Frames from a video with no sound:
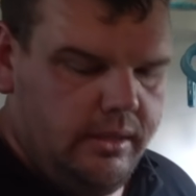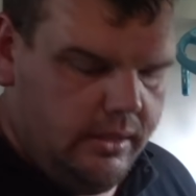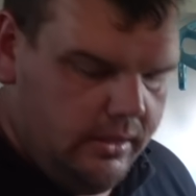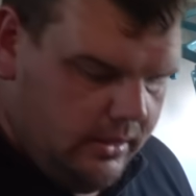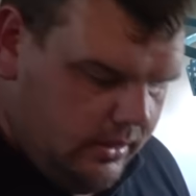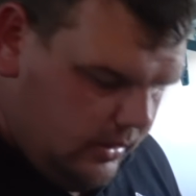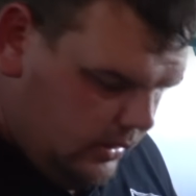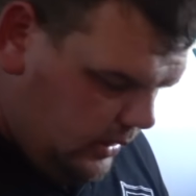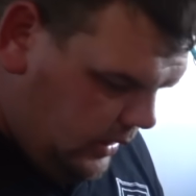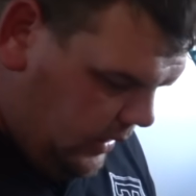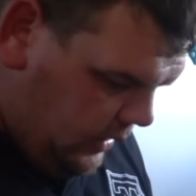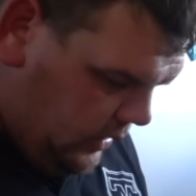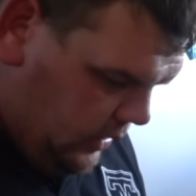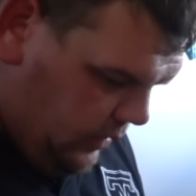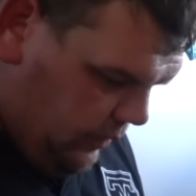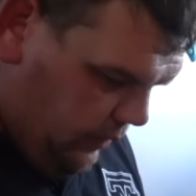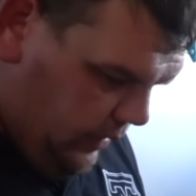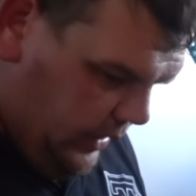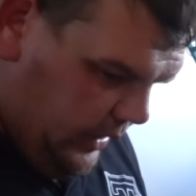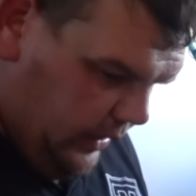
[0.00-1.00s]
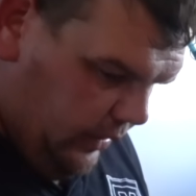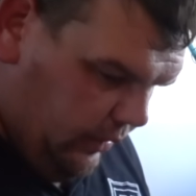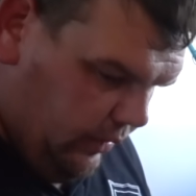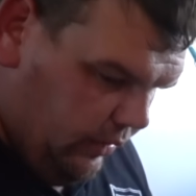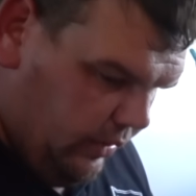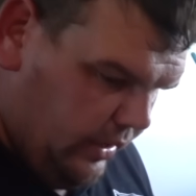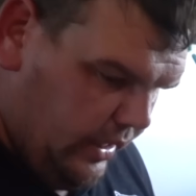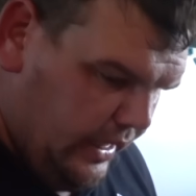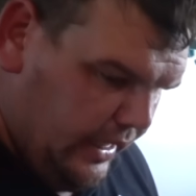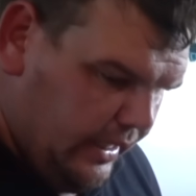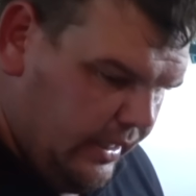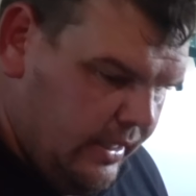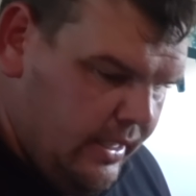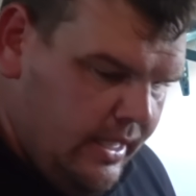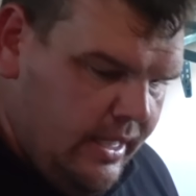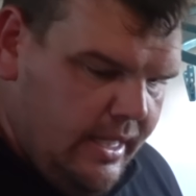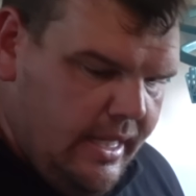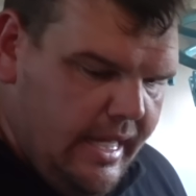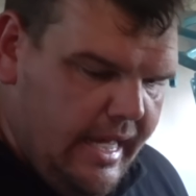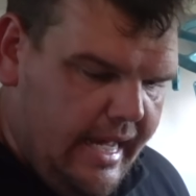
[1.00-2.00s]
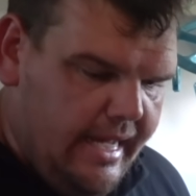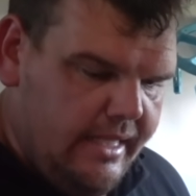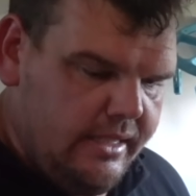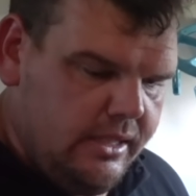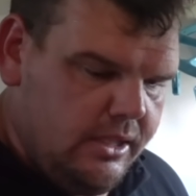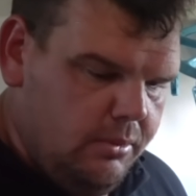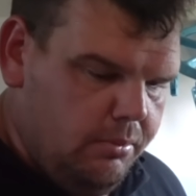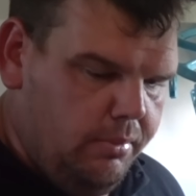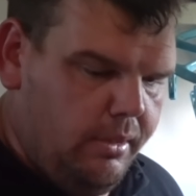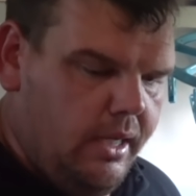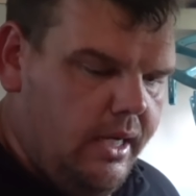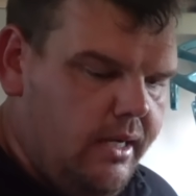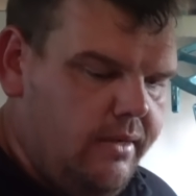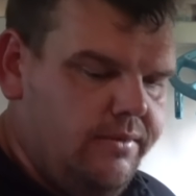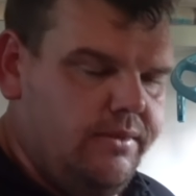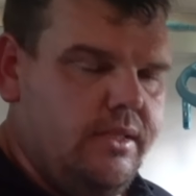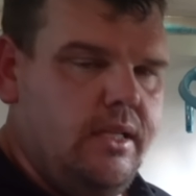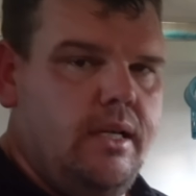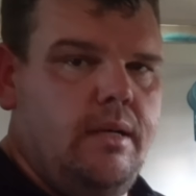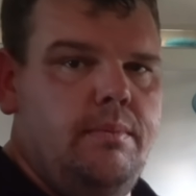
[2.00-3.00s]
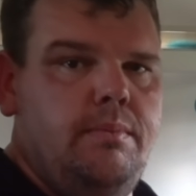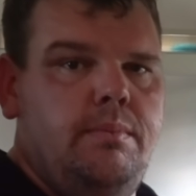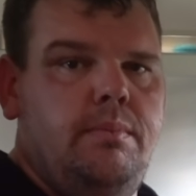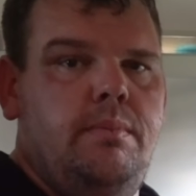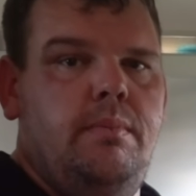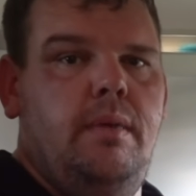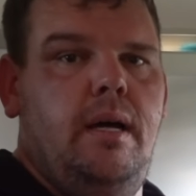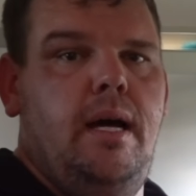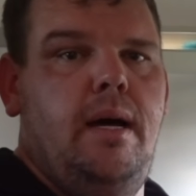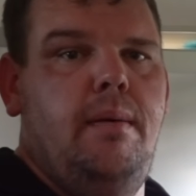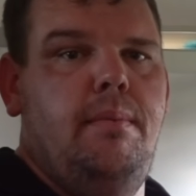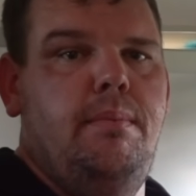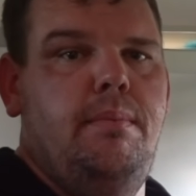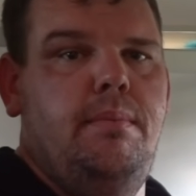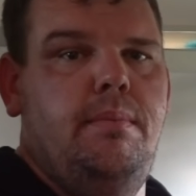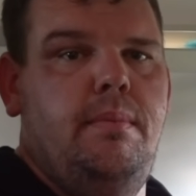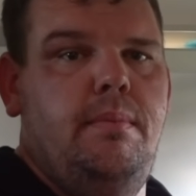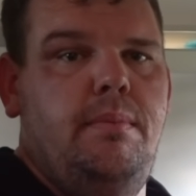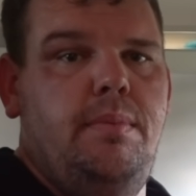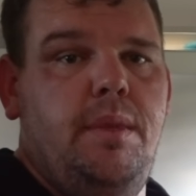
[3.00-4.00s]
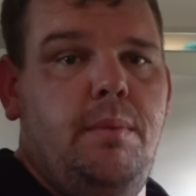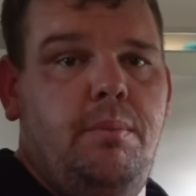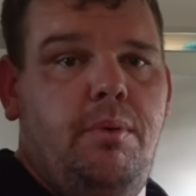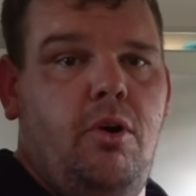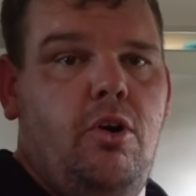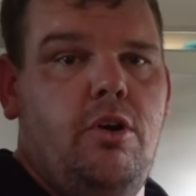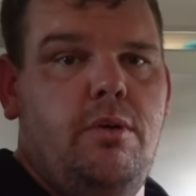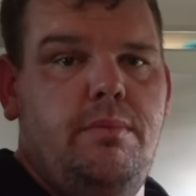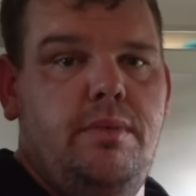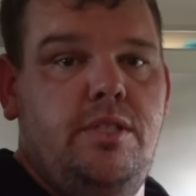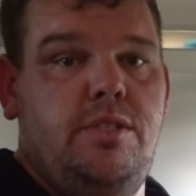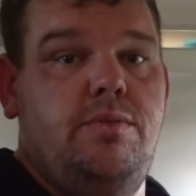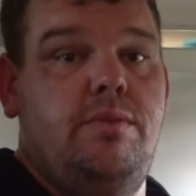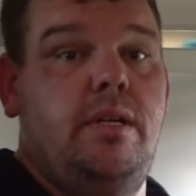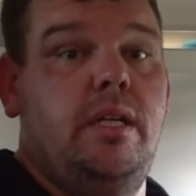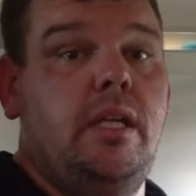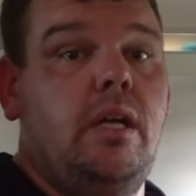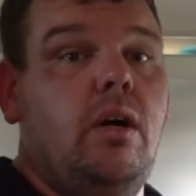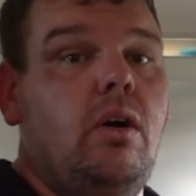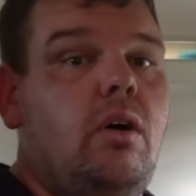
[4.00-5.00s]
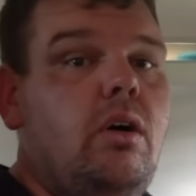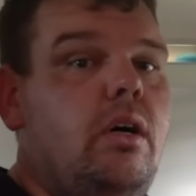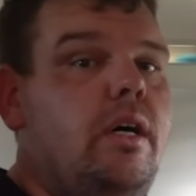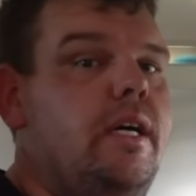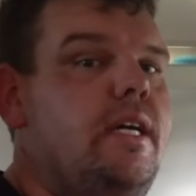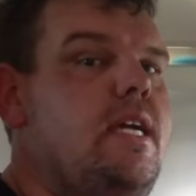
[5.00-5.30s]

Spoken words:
It's a really good thing. As the bathtub, the bottom is really high.